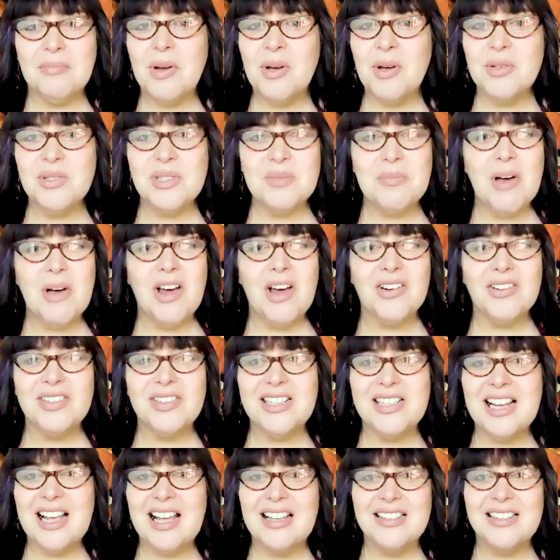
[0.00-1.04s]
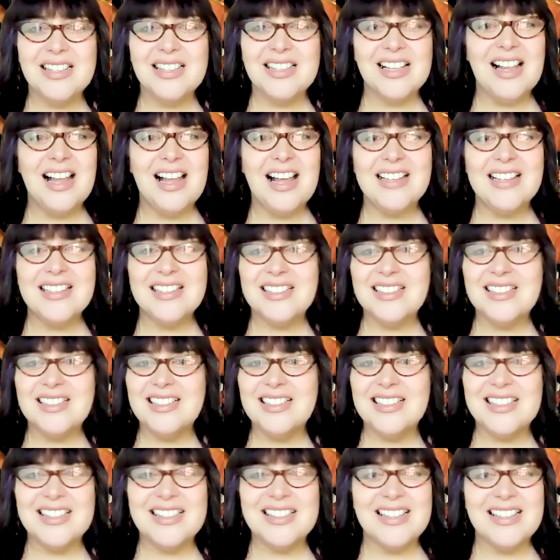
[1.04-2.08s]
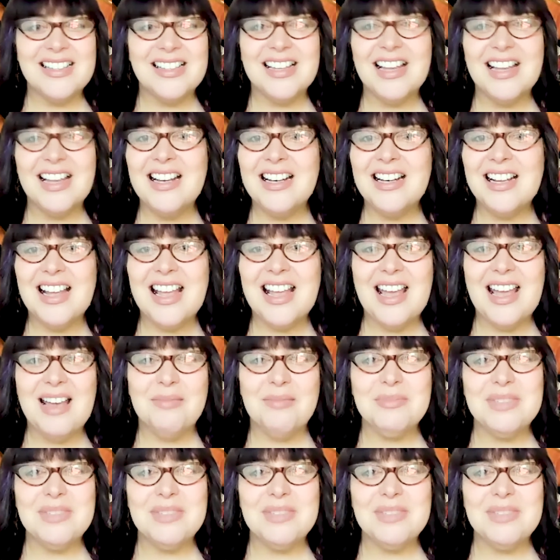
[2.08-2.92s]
postmodern dance classes like Cunningham